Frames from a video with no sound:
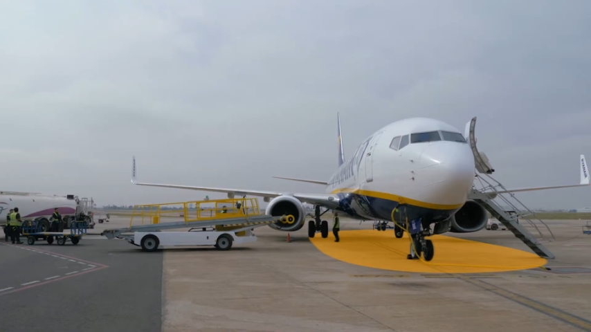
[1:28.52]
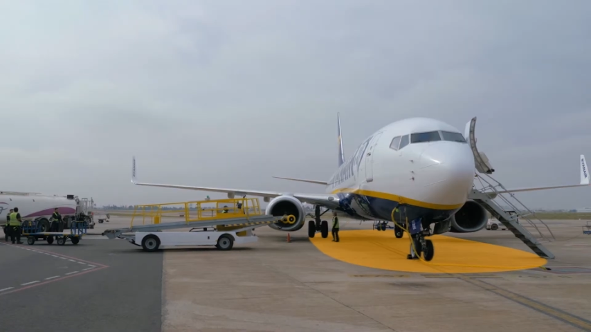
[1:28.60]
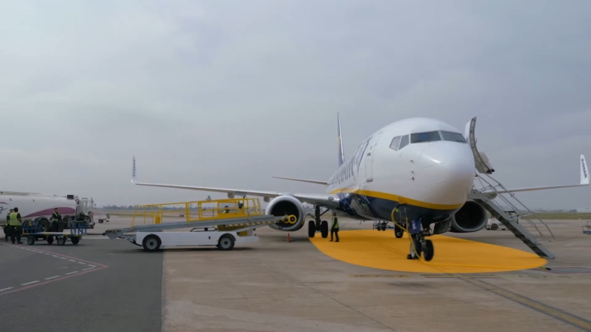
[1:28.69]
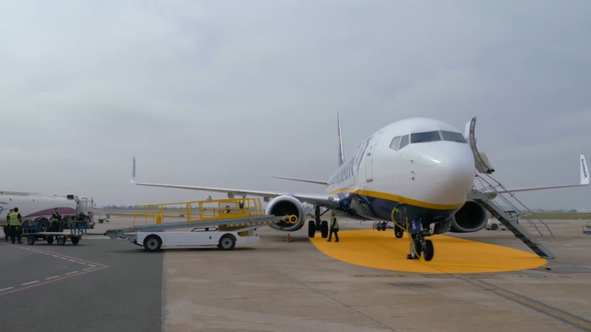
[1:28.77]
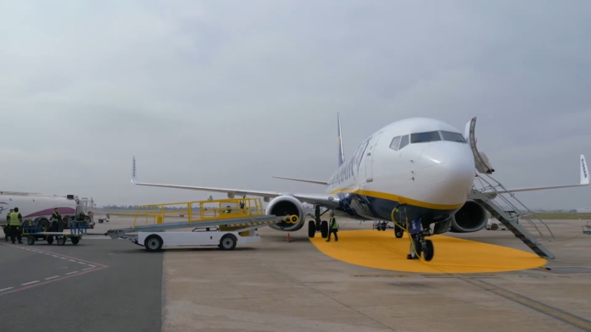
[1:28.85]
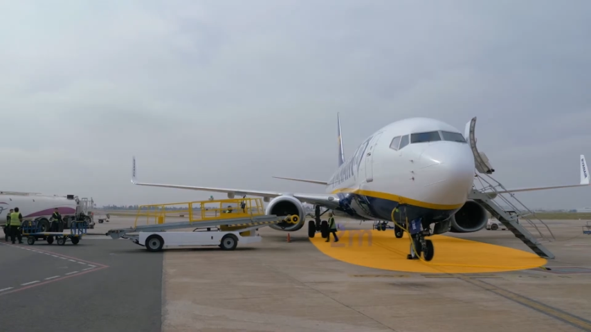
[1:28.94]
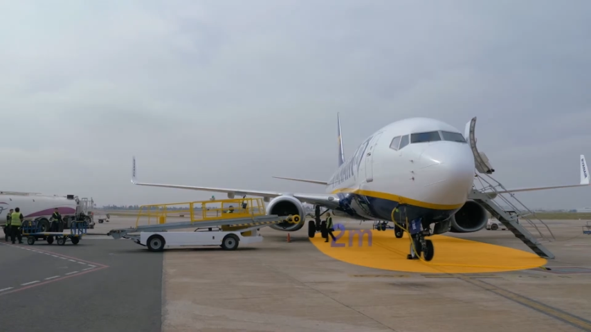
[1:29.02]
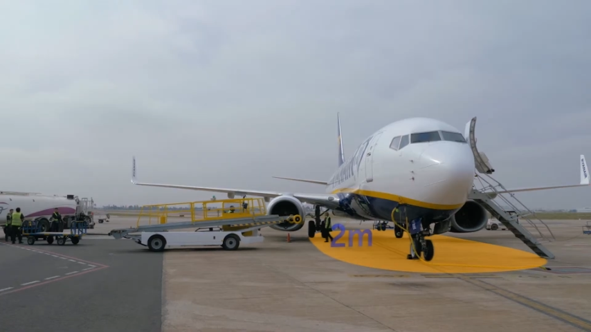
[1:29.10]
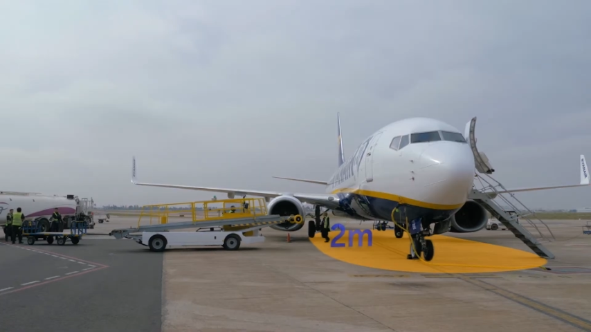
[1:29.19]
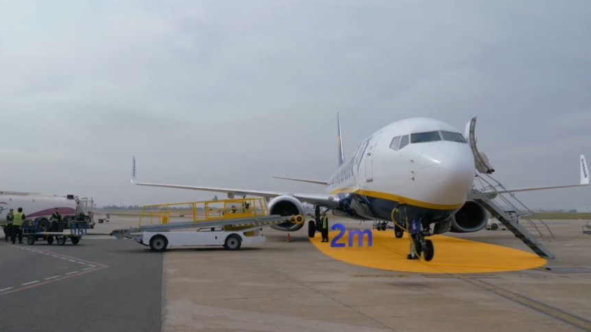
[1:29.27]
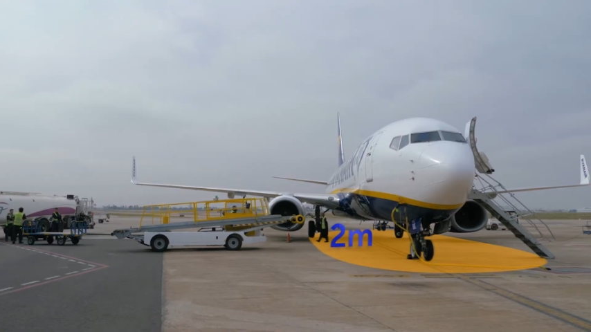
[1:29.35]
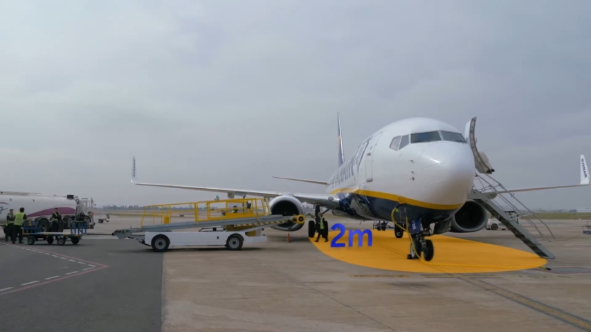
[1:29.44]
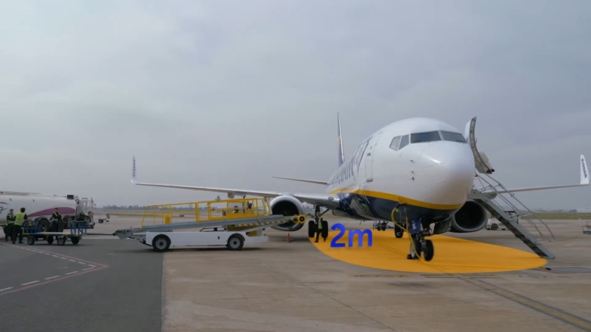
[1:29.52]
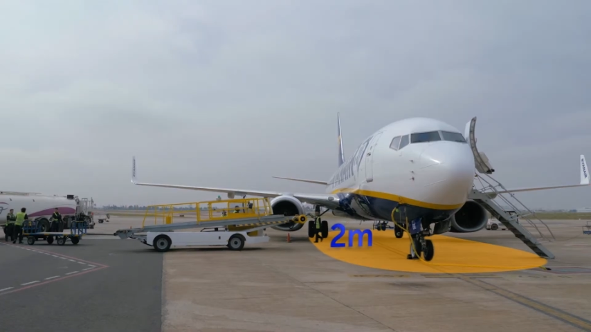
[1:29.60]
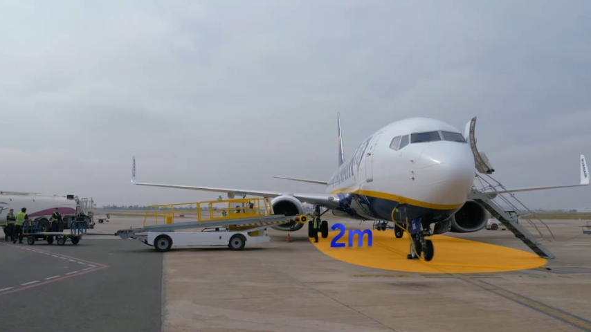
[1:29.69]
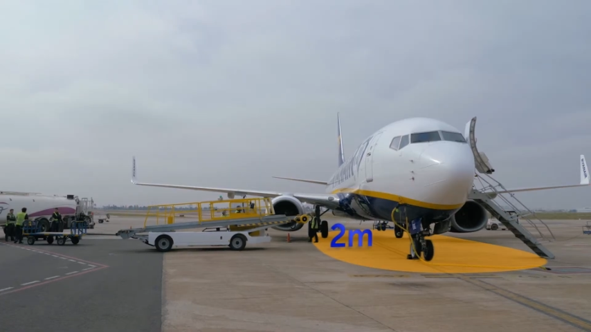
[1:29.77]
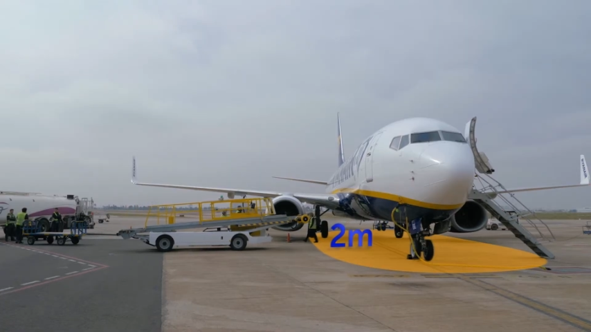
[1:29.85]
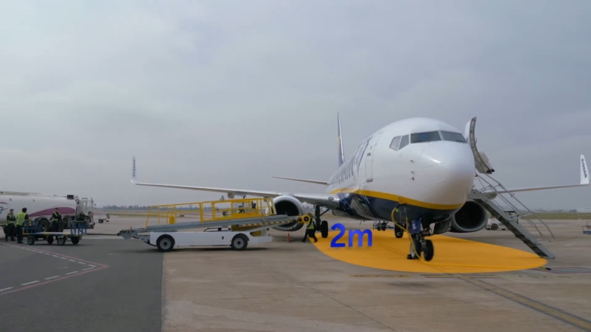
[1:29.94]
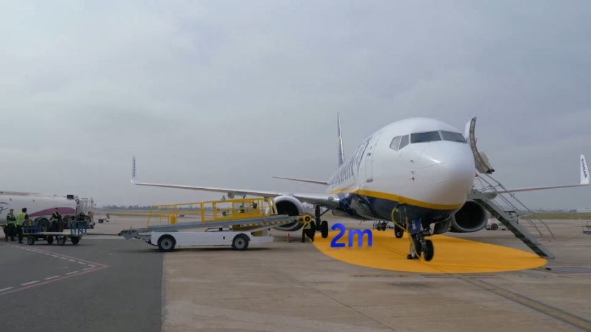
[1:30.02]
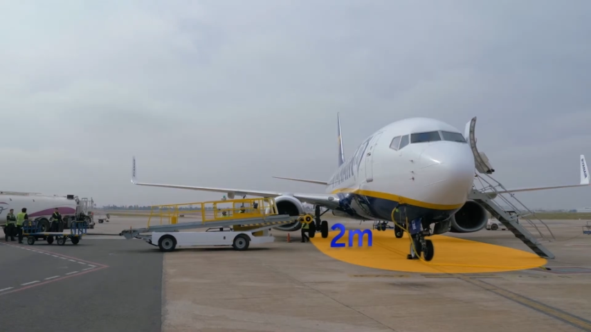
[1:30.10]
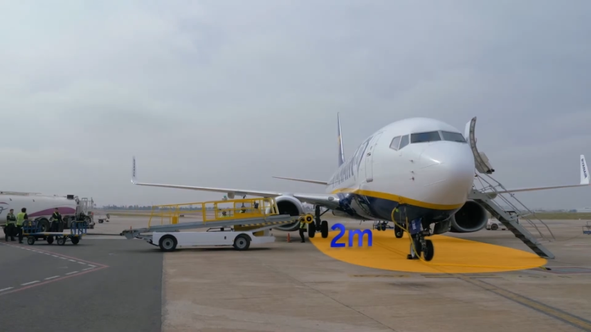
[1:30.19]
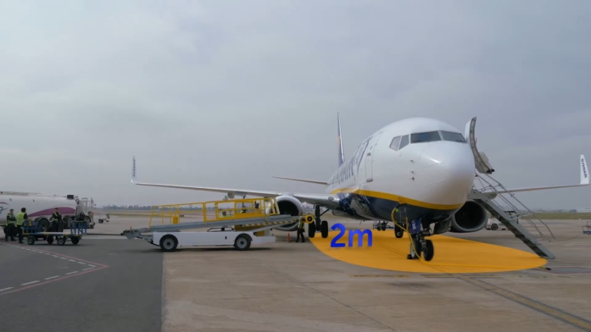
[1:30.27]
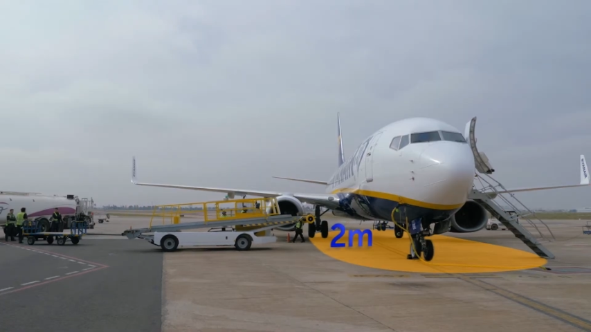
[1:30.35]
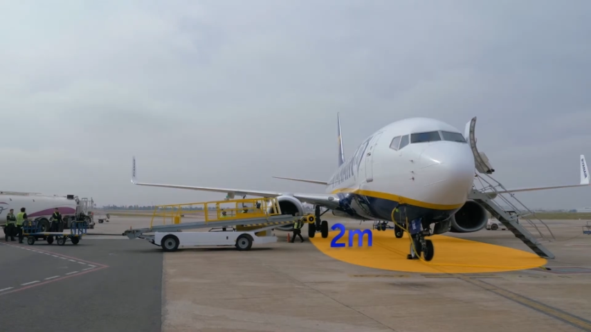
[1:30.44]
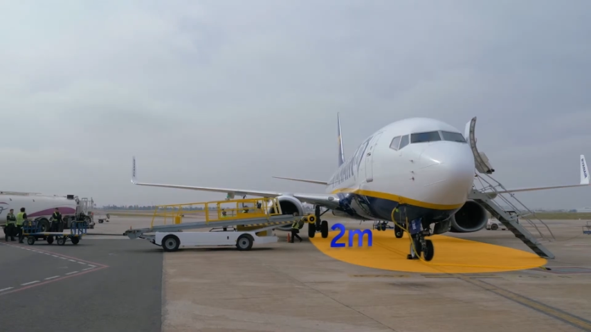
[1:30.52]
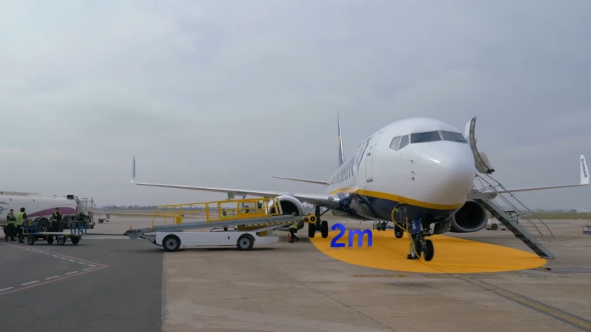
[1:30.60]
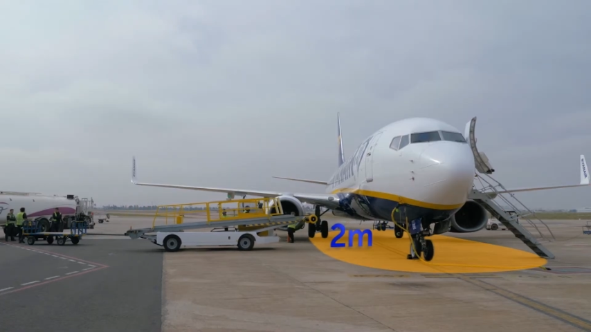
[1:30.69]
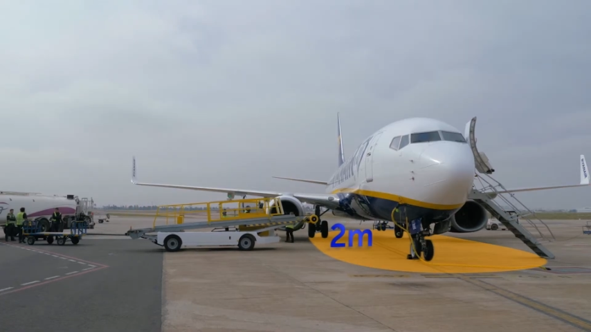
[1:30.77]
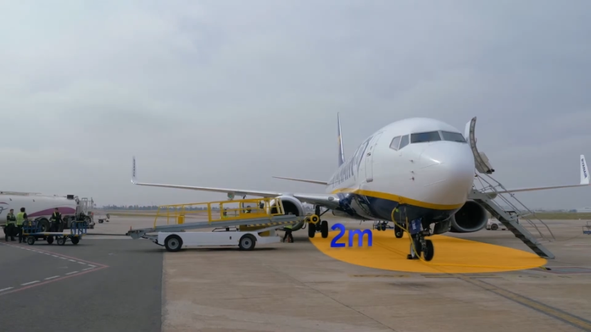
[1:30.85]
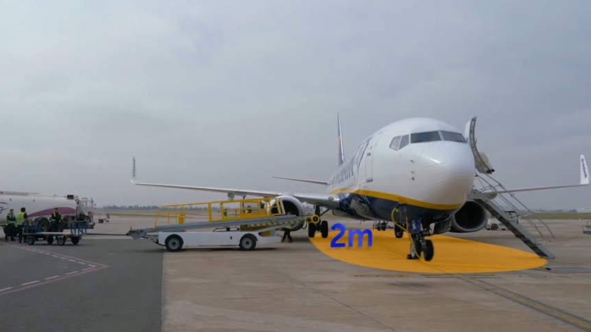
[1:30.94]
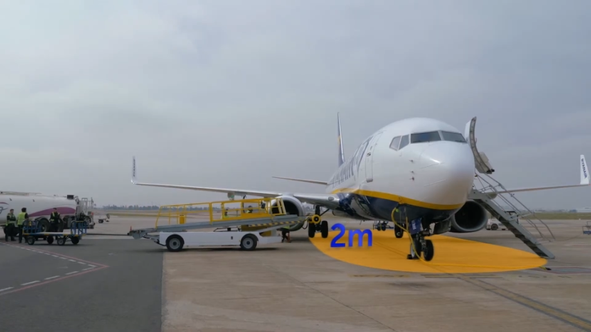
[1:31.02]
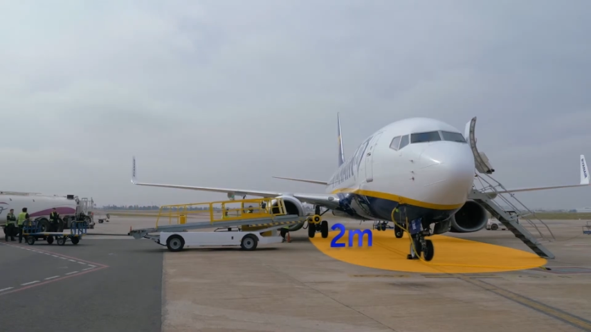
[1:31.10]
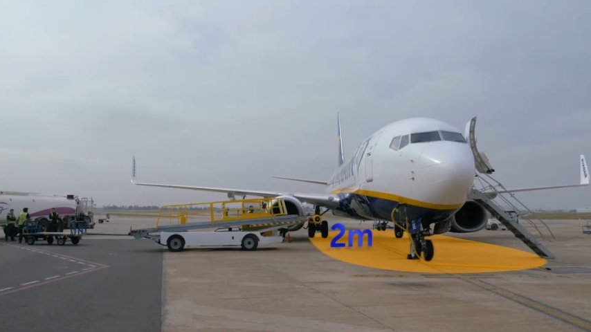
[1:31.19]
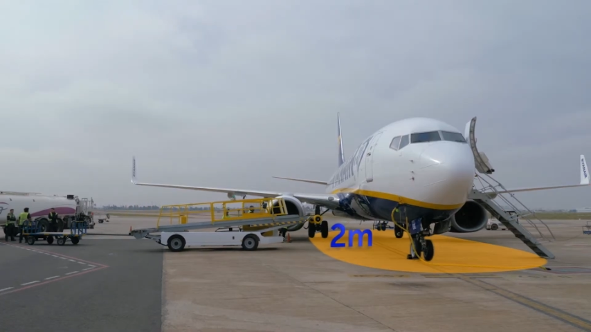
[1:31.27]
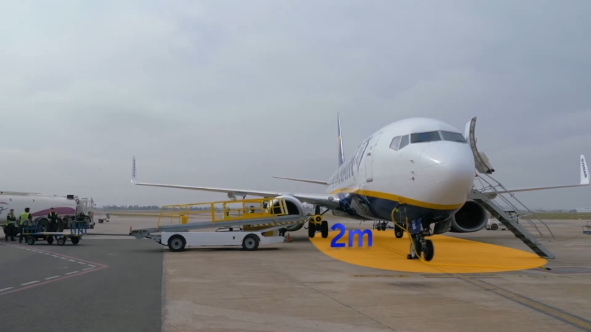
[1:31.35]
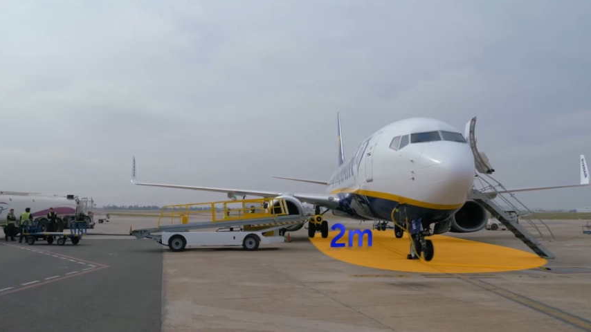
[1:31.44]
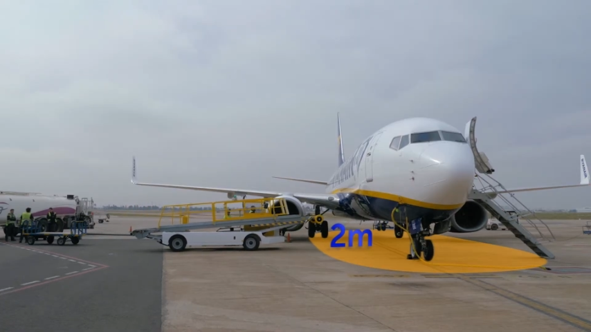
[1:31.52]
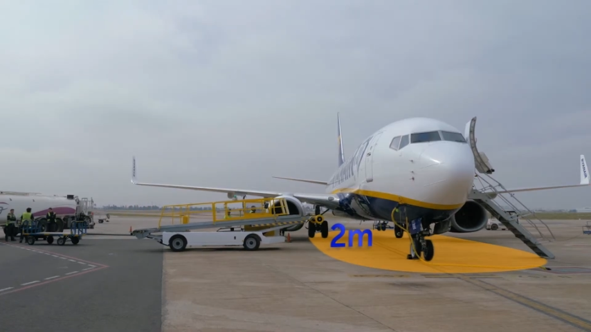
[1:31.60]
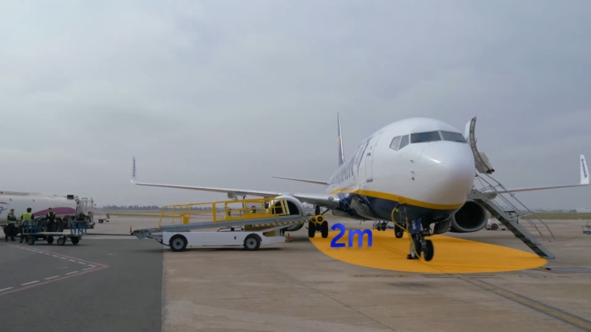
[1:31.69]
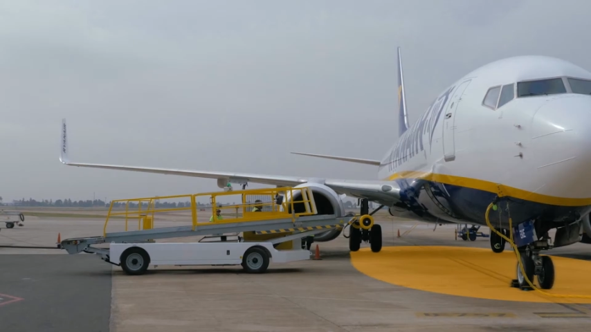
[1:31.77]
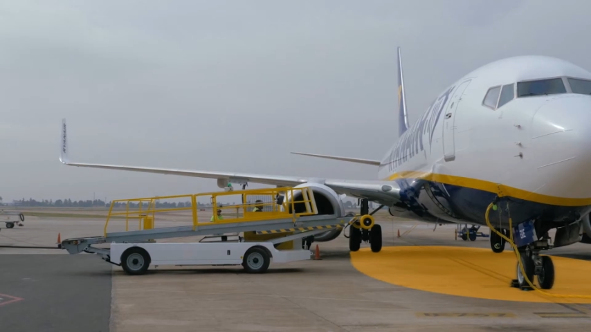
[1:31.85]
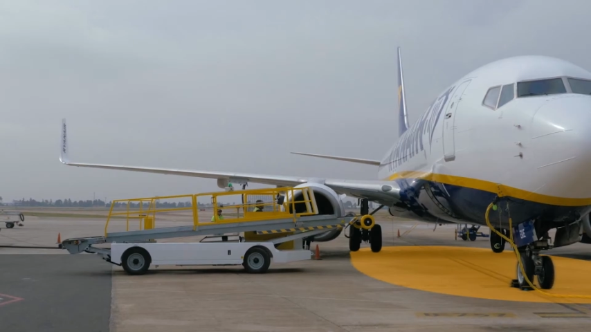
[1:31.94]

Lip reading: No face is visible, so there are no lips to read.